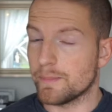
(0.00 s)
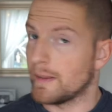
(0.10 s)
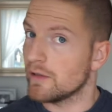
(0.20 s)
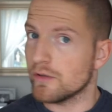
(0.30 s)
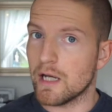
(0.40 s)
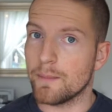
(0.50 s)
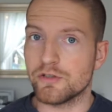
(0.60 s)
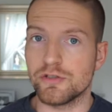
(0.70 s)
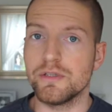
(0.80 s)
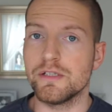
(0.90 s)
depending on how
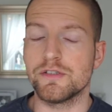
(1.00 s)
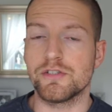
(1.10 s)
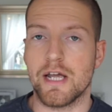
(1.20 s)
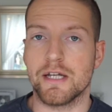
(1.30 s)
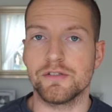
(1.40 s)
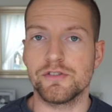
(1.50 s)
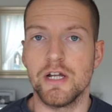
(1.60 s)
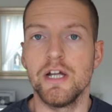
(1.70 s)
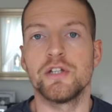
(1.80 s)
much you need to change,